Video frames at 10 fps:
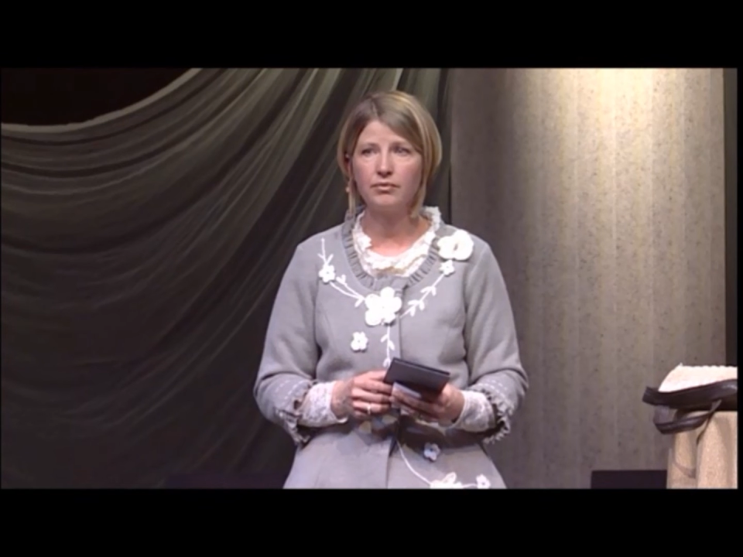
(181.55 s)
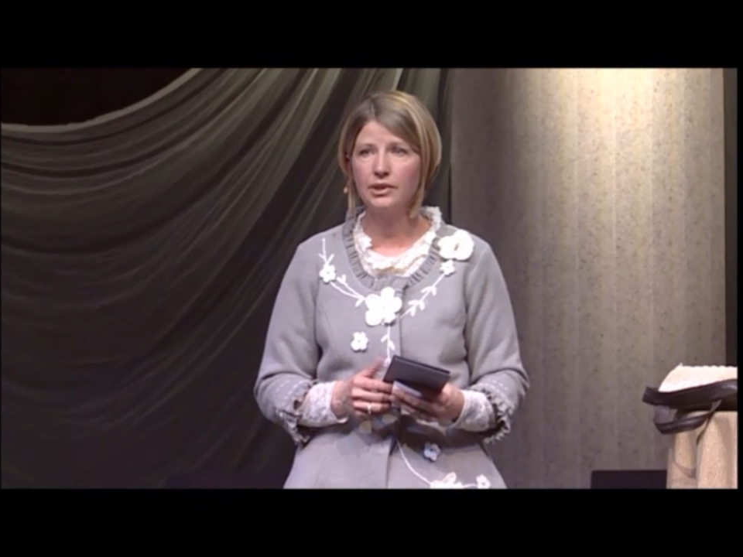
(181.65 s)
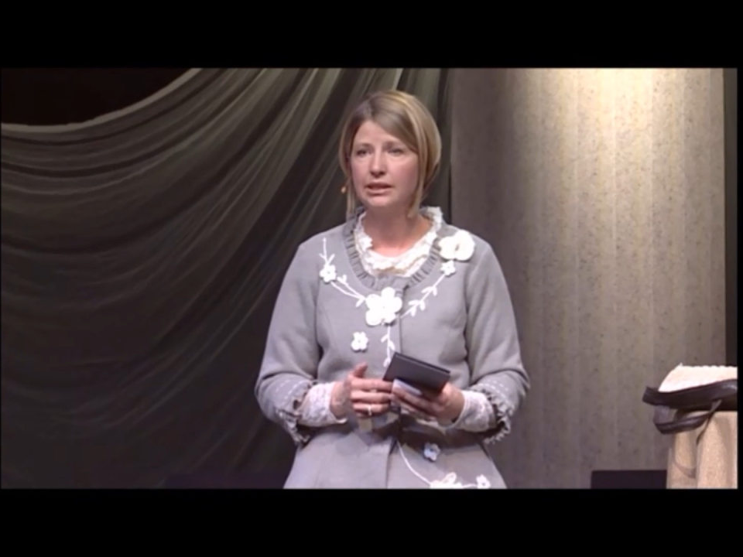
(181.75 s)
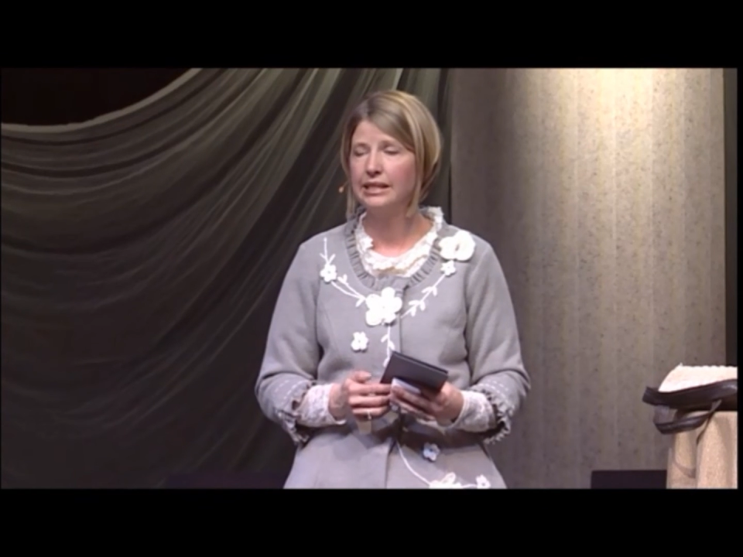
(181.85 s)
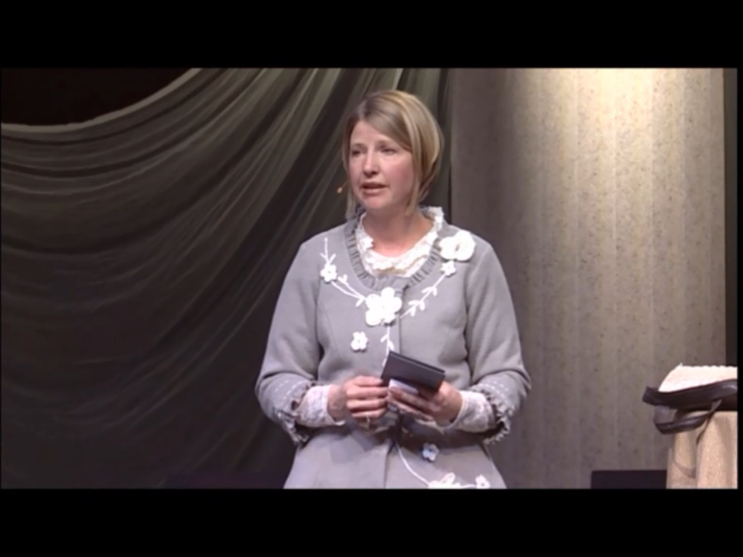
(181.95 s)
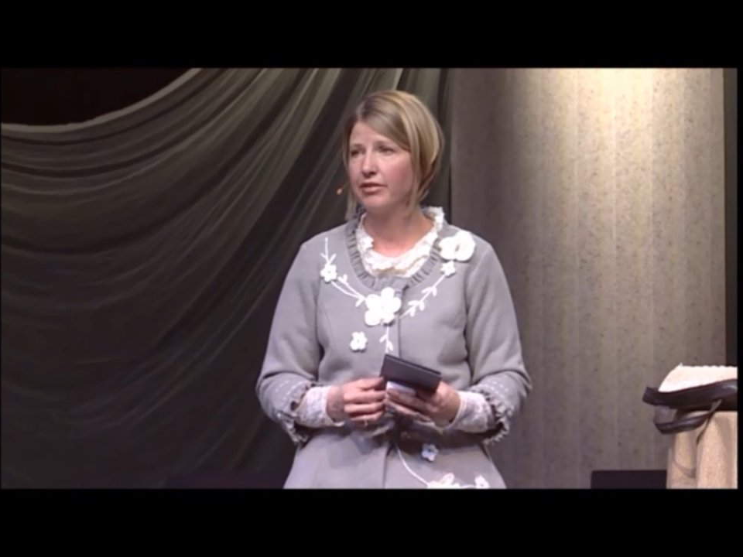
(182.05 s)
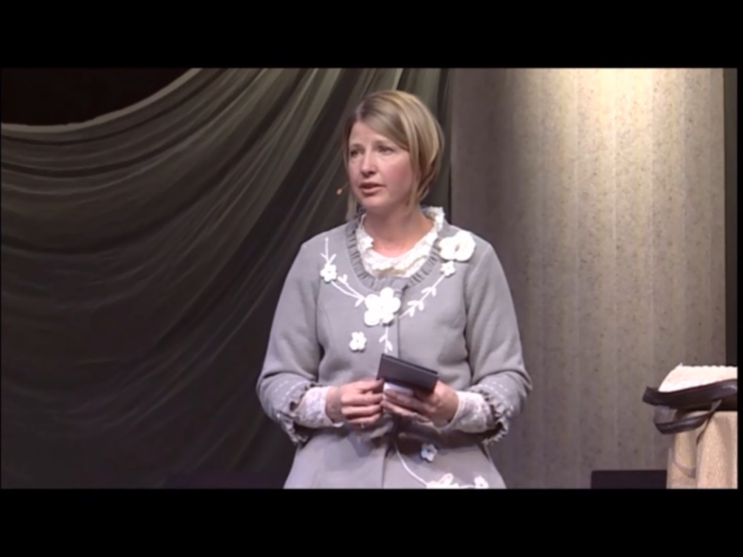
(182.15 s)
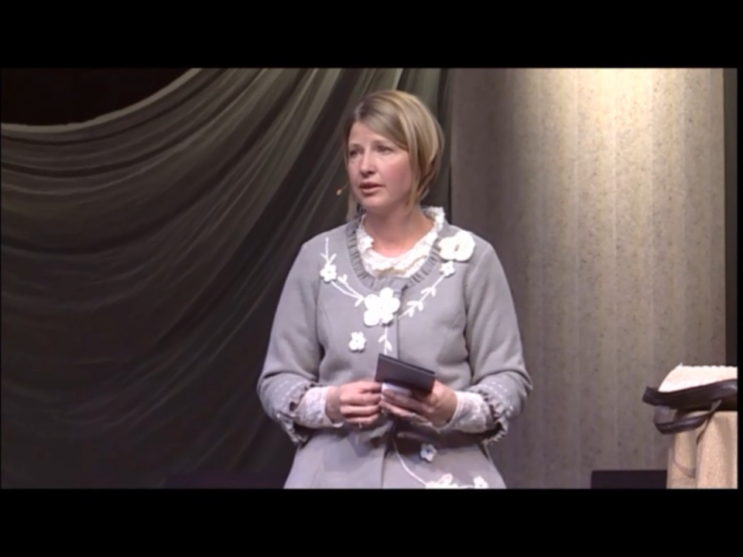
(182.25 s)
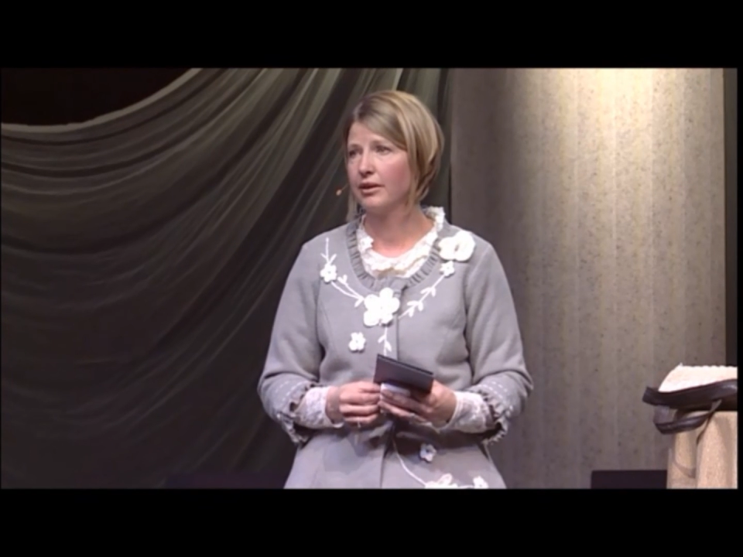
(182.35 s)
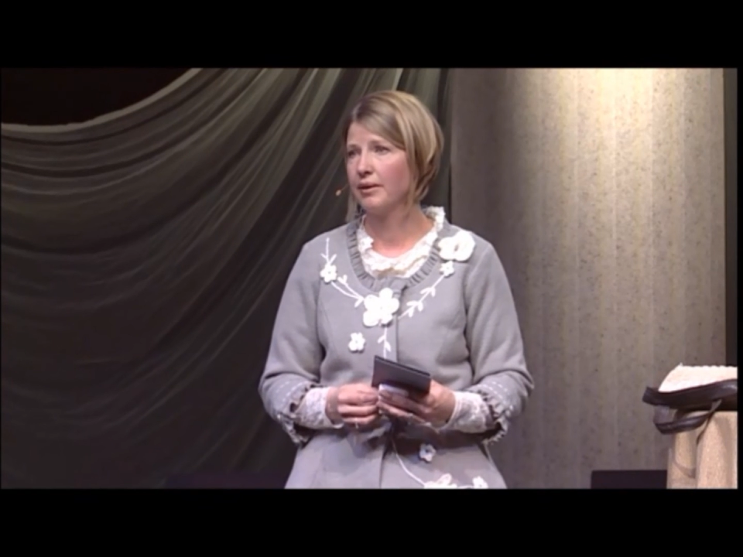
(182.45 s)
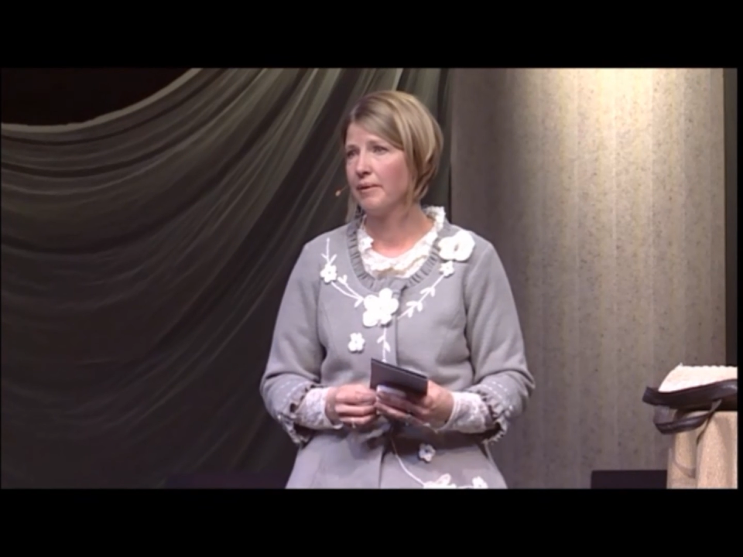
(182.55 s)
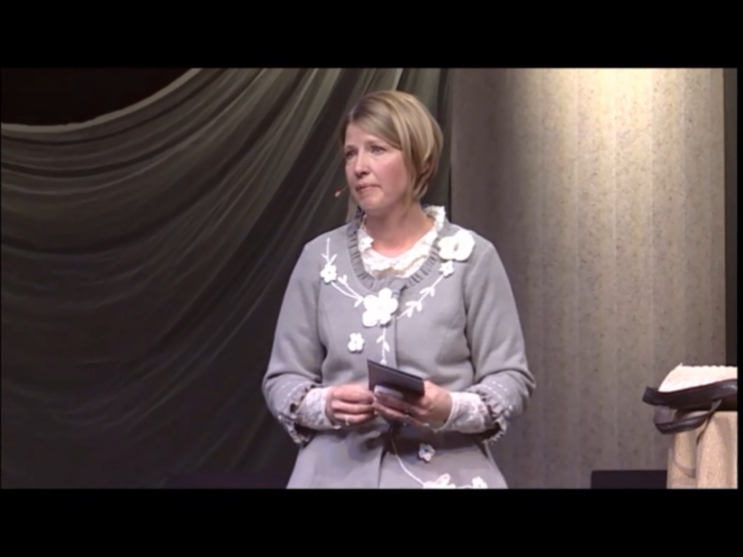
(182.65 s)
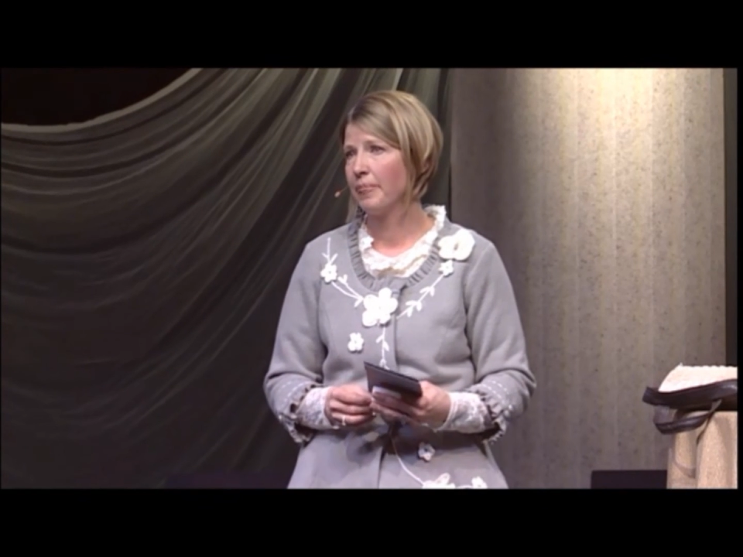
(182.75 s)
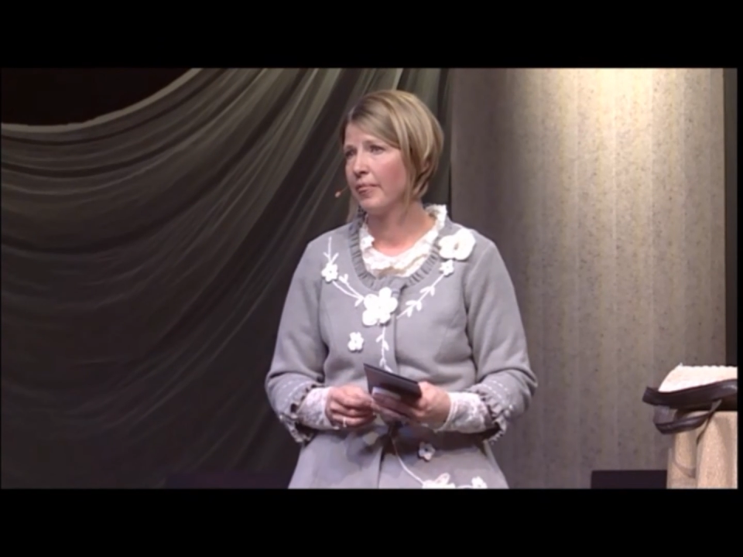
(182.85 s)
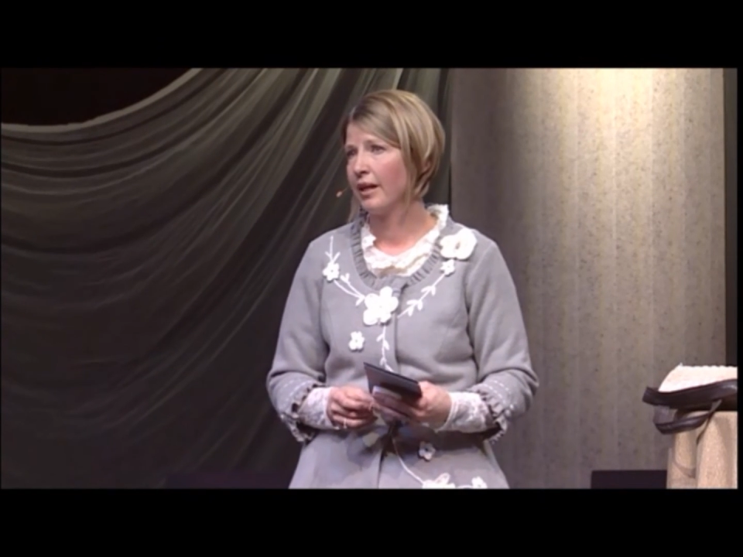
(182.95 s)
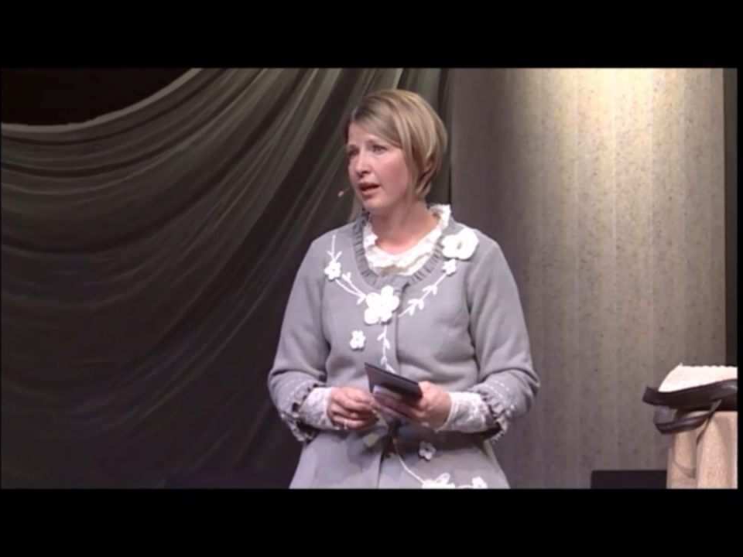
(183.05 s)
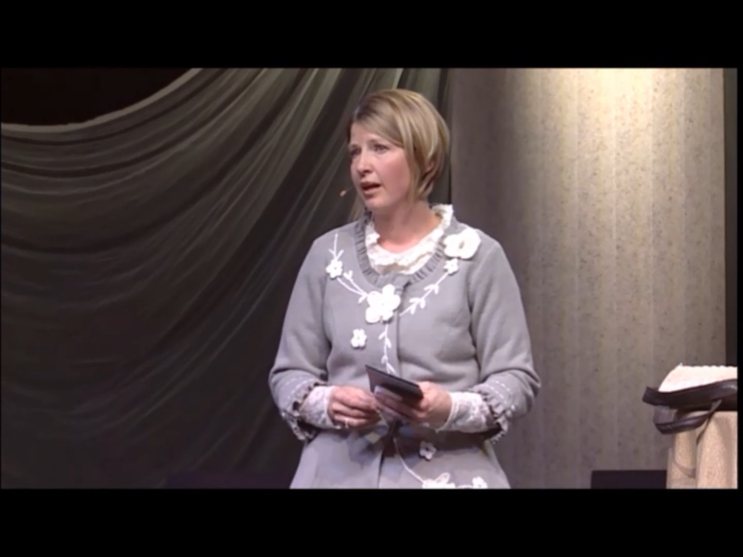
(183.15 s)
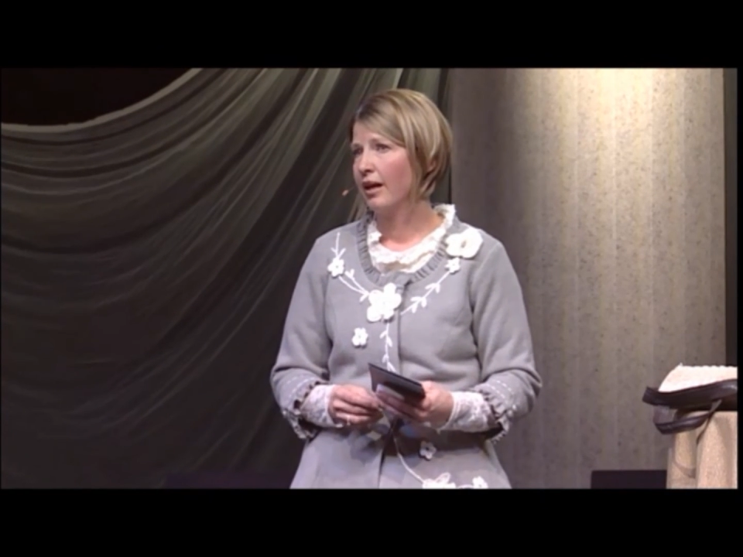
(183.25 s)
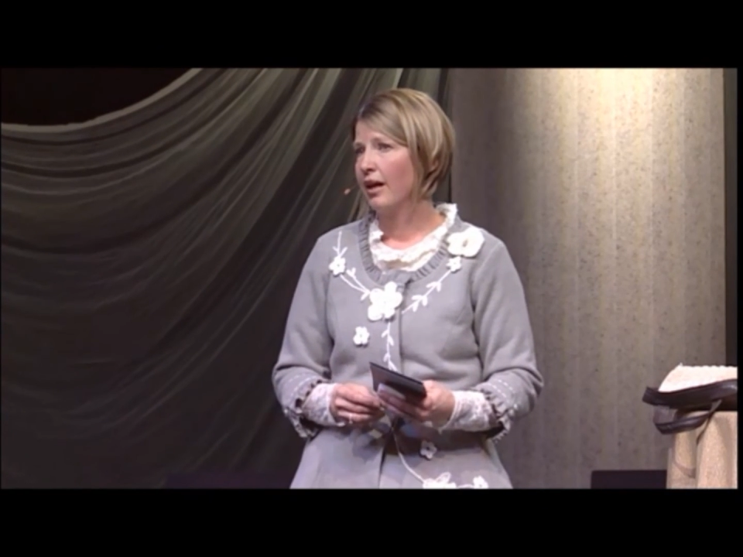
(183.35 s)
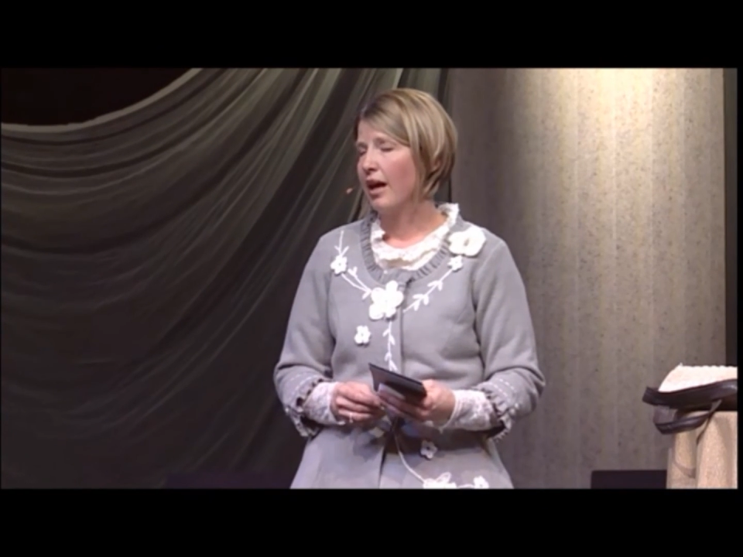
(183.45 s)
never.
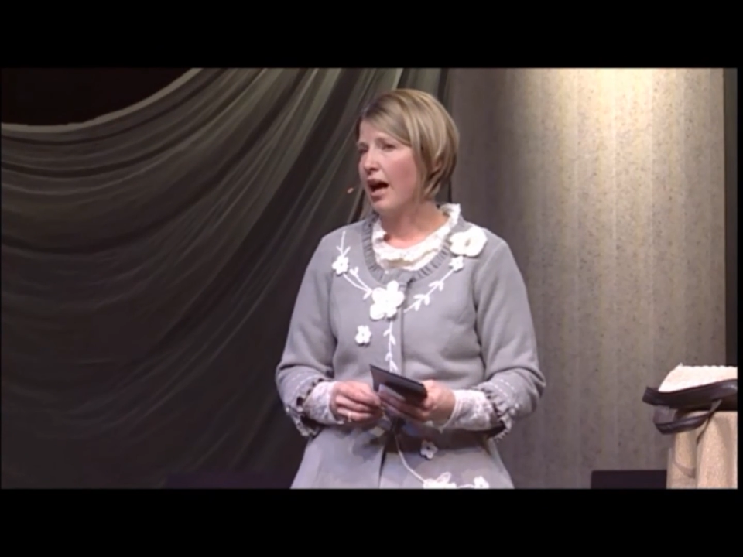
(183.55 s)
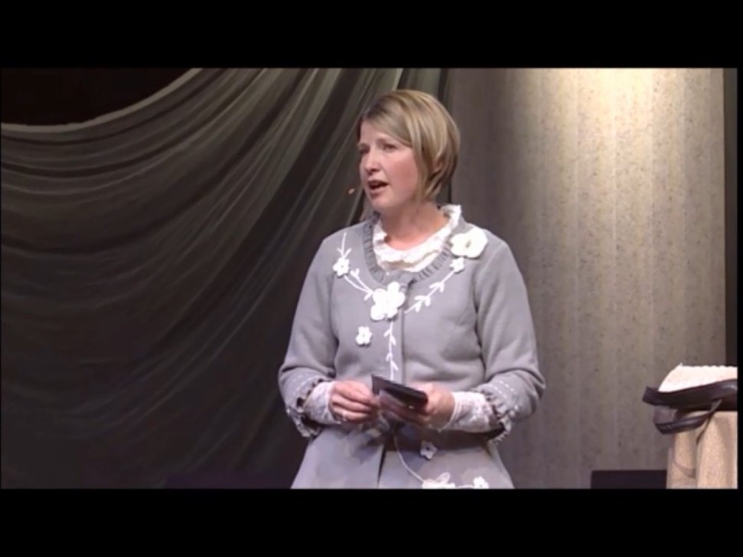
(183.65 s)
I